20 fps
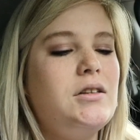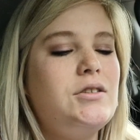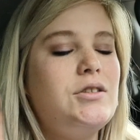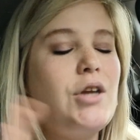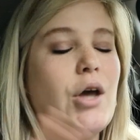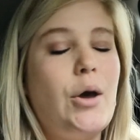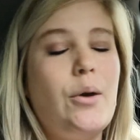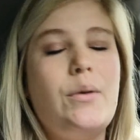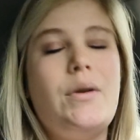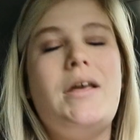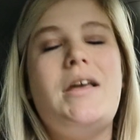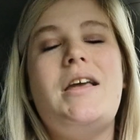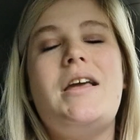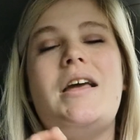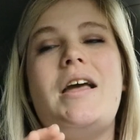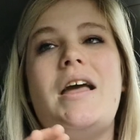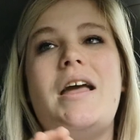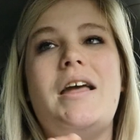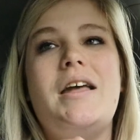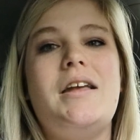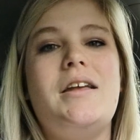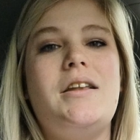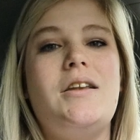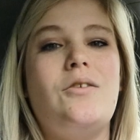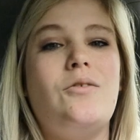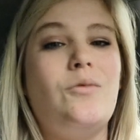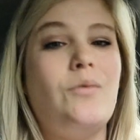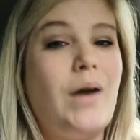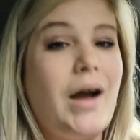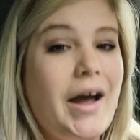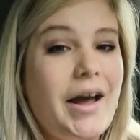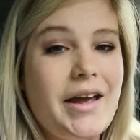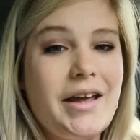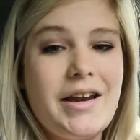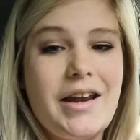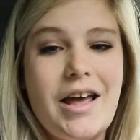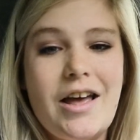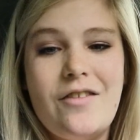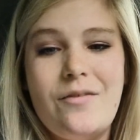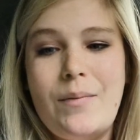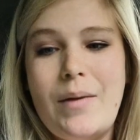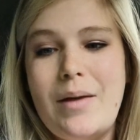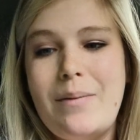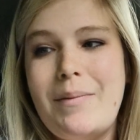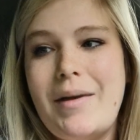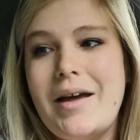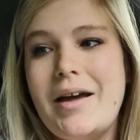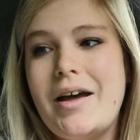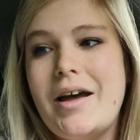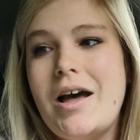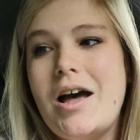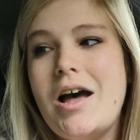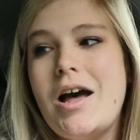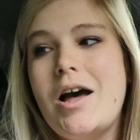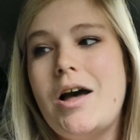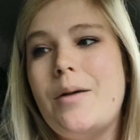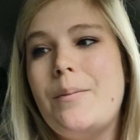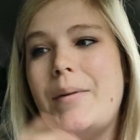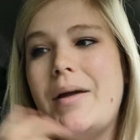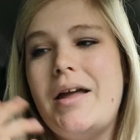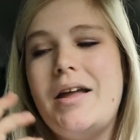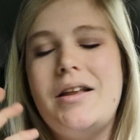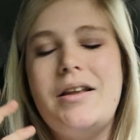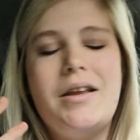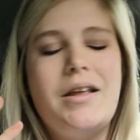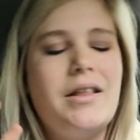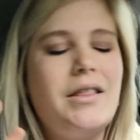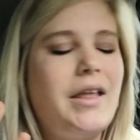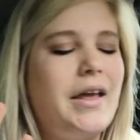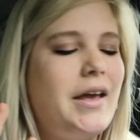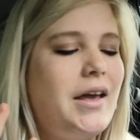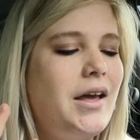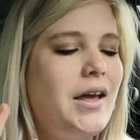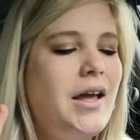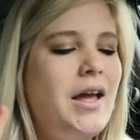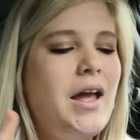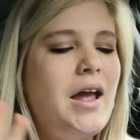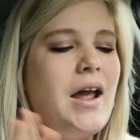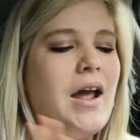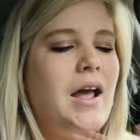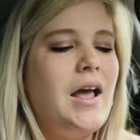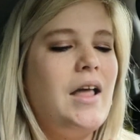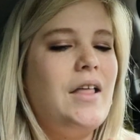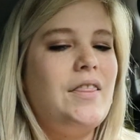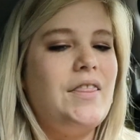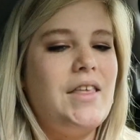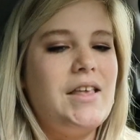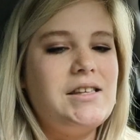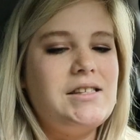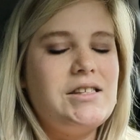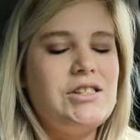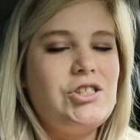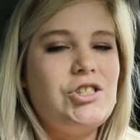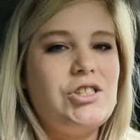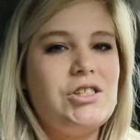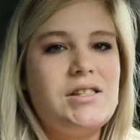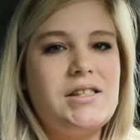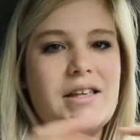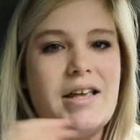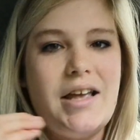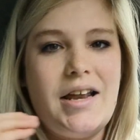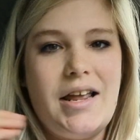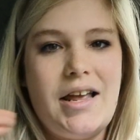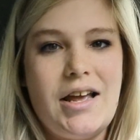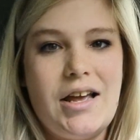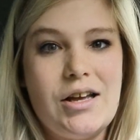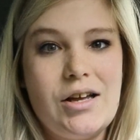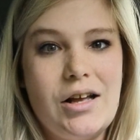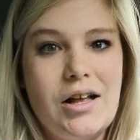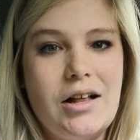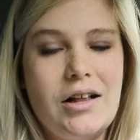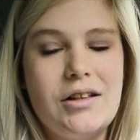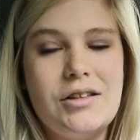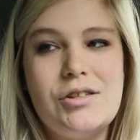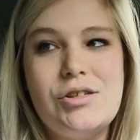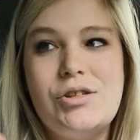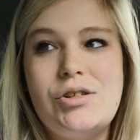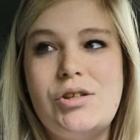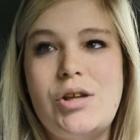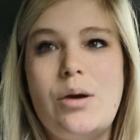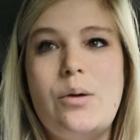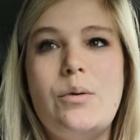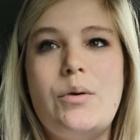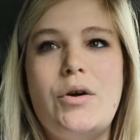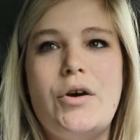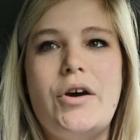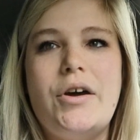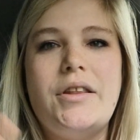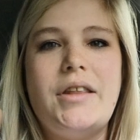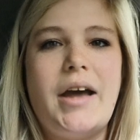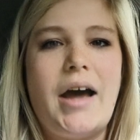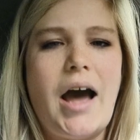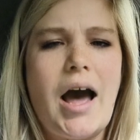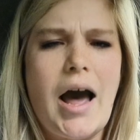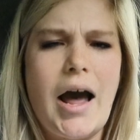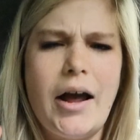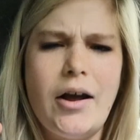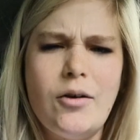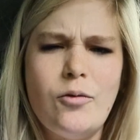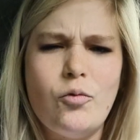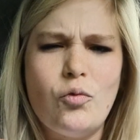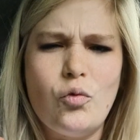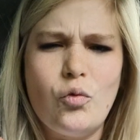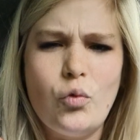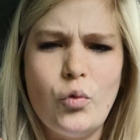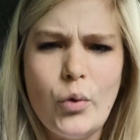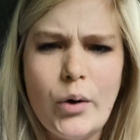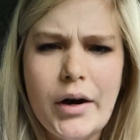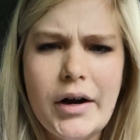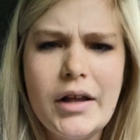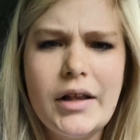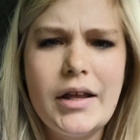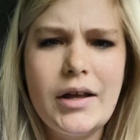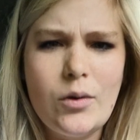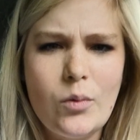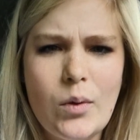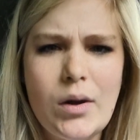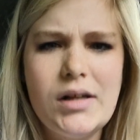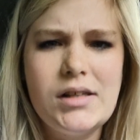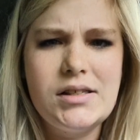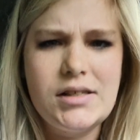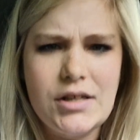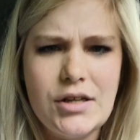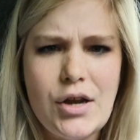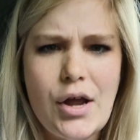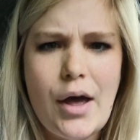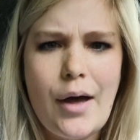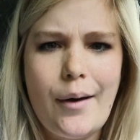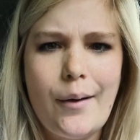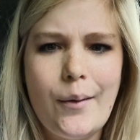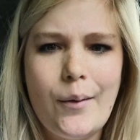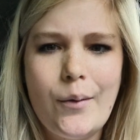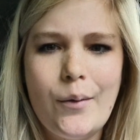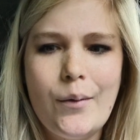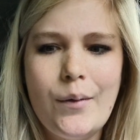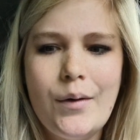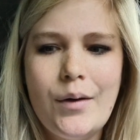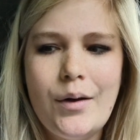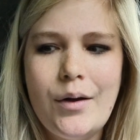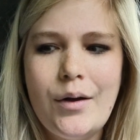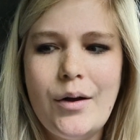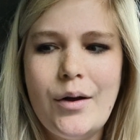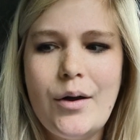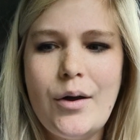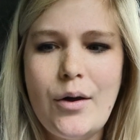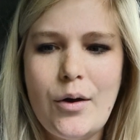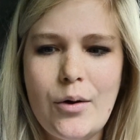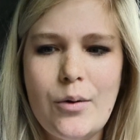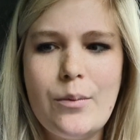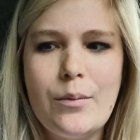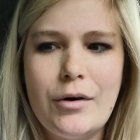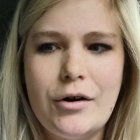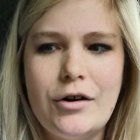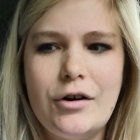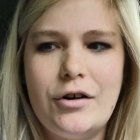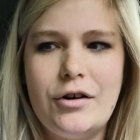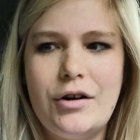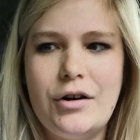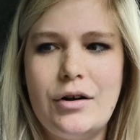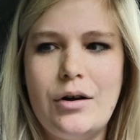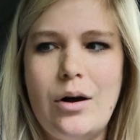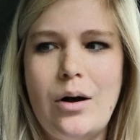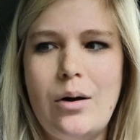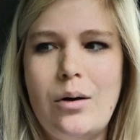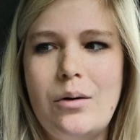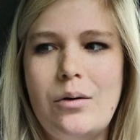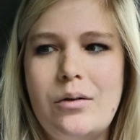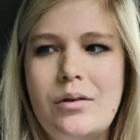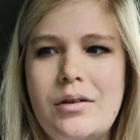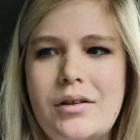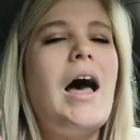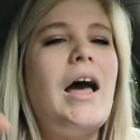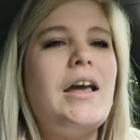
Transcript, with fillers: Toni and Ryan have met back up and like this is just getting so good. Like I really want to know who murdered Nicole.